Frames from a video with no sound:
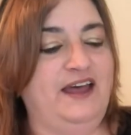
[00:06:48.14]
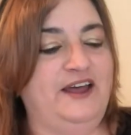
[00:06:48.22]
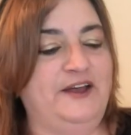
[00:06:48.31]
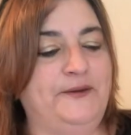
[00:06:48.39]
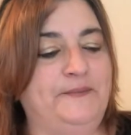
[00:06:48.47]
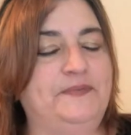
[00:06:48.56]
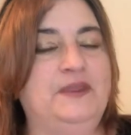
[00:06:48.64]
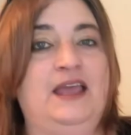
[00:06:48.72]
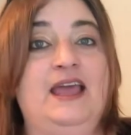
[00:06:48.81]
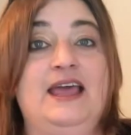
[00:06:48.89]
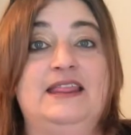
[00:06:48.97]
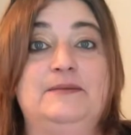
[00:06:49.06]
um,
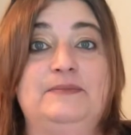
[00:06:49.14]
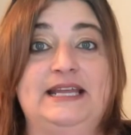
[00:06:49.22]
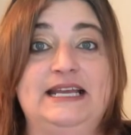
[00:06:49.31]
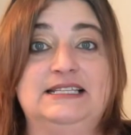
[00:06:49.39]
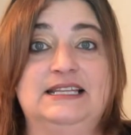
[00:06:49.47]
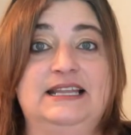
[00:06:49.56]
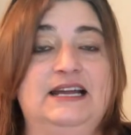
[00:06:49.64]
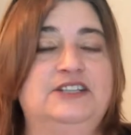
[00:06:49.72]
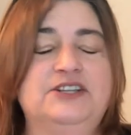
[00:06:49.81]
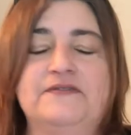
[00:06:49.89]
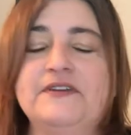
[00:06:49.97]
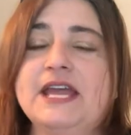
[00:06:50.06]
and the blades in there. And
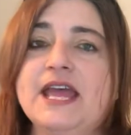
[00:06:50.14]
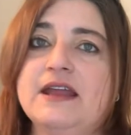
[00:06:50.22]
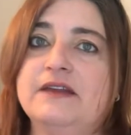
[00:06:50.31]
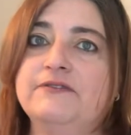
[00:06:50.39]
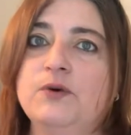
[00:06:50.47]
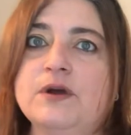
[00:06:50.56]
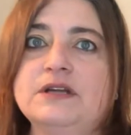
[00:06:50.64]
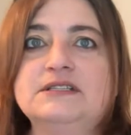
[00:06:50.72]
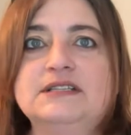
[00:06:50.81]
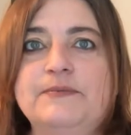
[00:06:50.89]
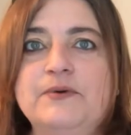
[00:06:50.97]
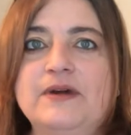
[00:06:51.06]
don't forget, of course,
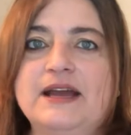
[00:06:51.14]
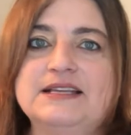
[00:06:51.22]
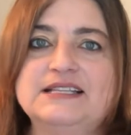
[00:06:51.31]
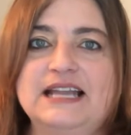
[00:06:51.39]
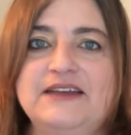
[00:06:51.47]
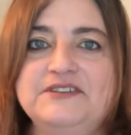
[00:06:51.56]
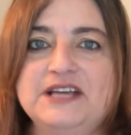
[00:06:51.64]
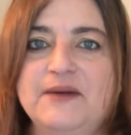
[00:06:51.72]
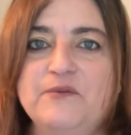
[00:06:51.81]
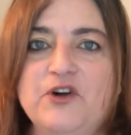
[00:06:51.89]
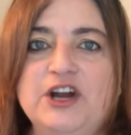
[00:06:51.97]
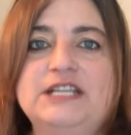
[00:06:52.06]
Tupperware has a
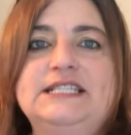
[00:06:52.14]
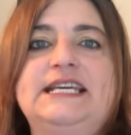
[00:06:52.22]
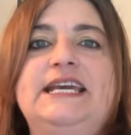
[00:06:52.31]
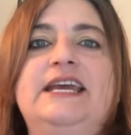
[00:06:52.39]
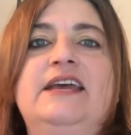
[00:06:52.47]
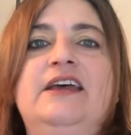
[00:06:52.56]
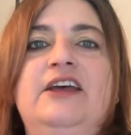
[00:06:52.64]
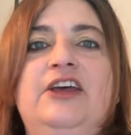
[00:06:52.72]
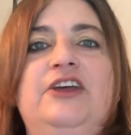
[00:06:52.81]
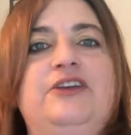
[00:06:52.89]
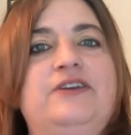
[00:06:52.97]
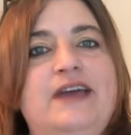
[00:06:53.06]
lifetime warranty.
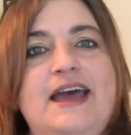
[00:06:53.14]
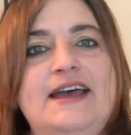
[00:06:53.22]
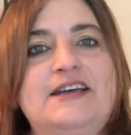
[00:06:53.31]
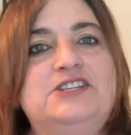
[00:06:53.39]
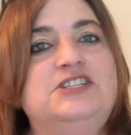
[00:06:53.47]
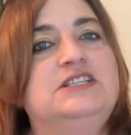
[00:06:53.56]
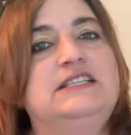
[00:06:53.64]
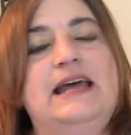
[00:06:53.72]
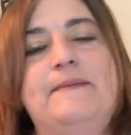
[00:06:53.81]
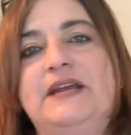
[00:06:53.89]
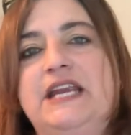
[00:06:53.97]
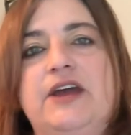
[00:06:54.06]
You guys, just
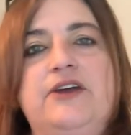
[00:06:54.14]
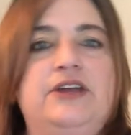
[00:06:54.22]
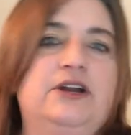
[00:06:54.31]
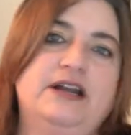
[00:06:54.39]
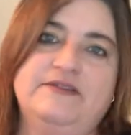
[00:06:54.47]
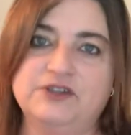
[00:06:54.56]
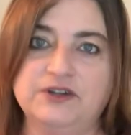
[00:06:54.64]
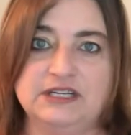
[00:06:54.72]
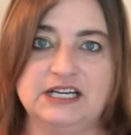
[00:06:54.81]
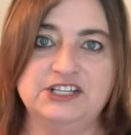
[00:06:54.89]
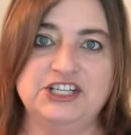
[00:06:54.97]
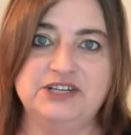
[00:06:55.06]
let me know. You don't have to hold
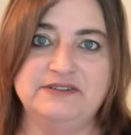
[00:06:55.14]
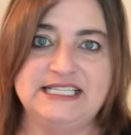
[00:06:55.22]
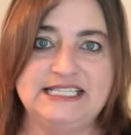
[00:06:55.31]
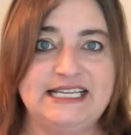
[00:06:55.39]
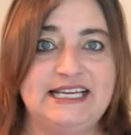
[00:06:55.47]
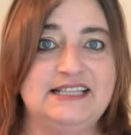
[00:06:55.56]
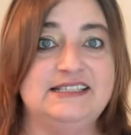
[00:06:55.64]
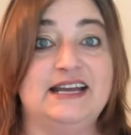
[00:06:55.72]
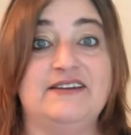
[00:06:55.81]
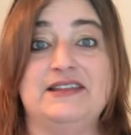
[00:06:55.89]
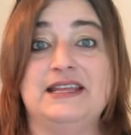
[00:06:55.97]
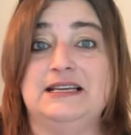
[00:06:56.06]
on to your receipts.
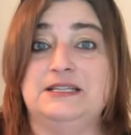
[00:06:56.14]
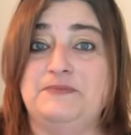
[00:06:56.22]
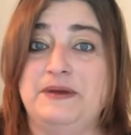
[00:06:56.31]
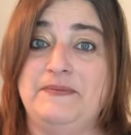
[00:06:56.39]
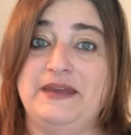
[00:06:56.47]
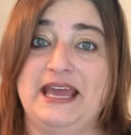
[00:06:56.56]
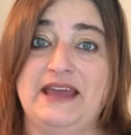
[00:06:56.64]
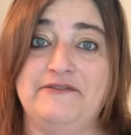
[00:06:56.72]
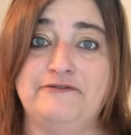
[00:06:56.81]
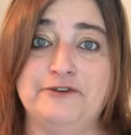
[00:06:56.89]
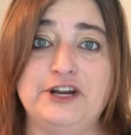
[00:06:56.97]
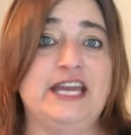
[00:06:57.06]
Everything is BPA
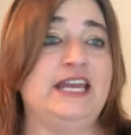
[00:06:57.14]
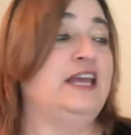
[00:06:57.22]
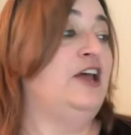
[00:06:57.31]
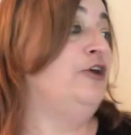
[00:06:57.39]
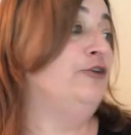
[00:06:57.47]
free,